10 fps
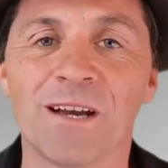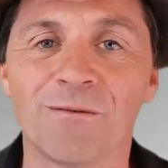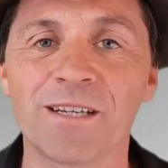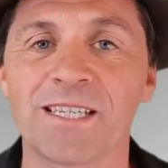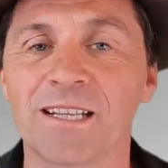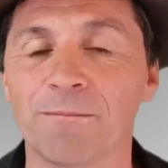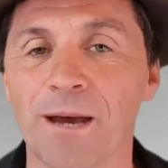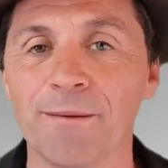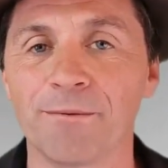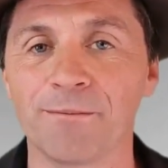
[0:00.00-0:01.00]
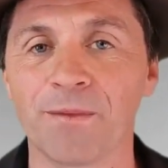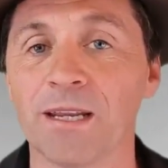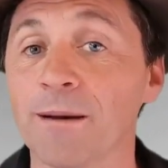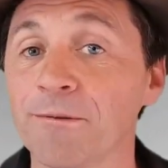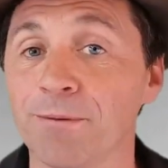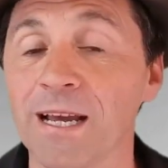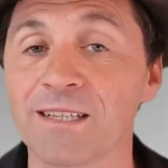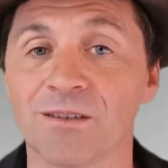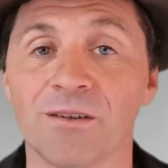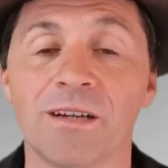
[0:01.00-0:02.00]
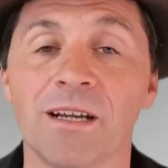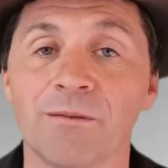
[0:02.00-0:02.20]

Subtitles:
we stick the number plates on,